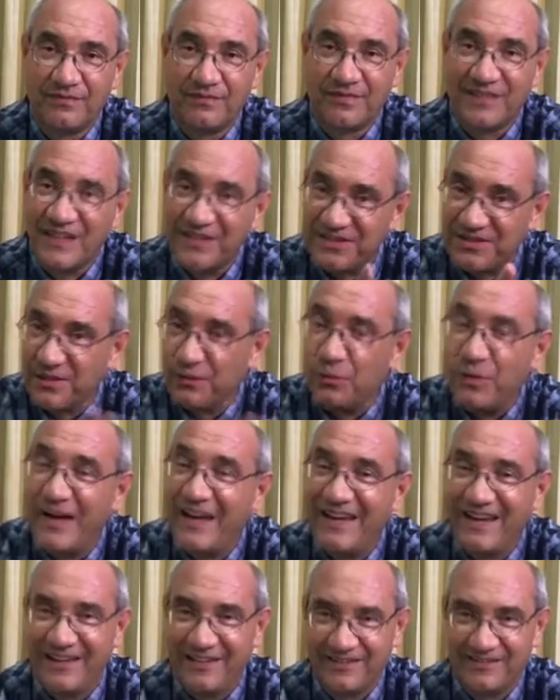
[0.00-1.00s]
That's the
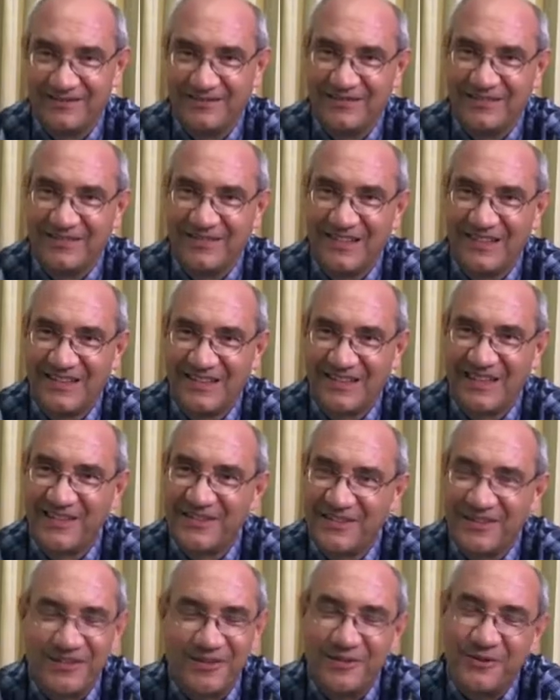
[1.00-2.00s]
way.
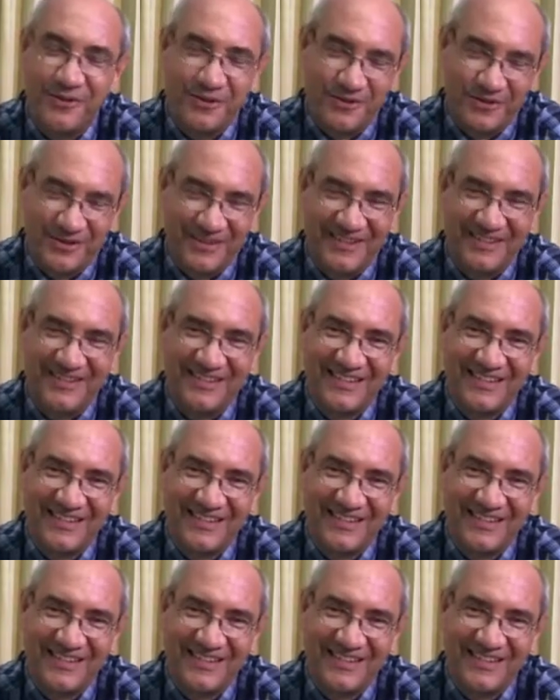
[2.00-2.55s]
That's the truth.